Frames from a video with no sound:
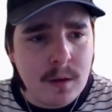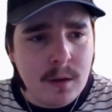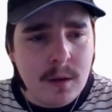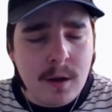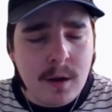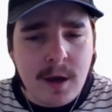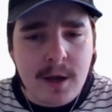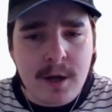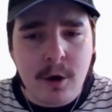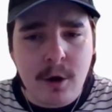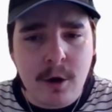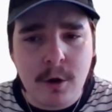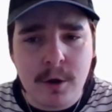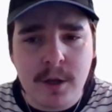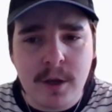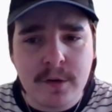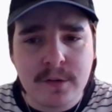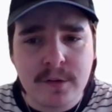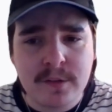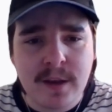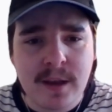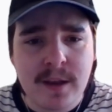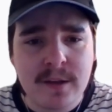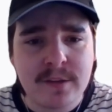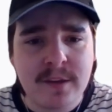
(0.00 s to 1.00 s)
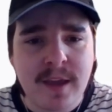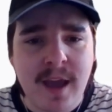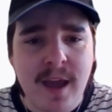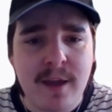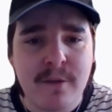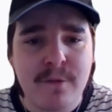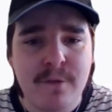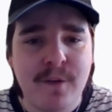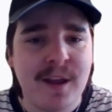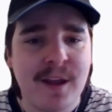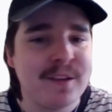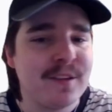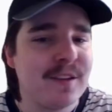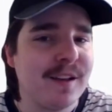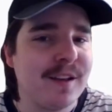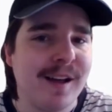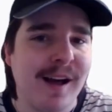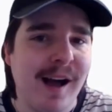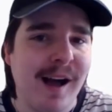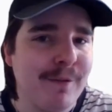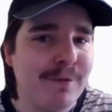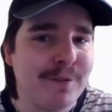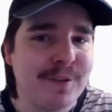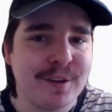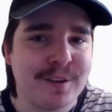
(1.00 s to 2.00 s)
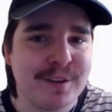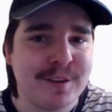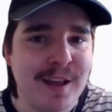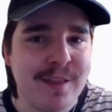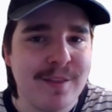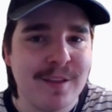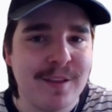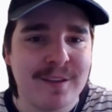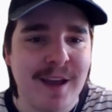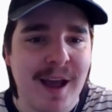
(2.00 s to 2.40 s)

I know all you CSK fans love to see the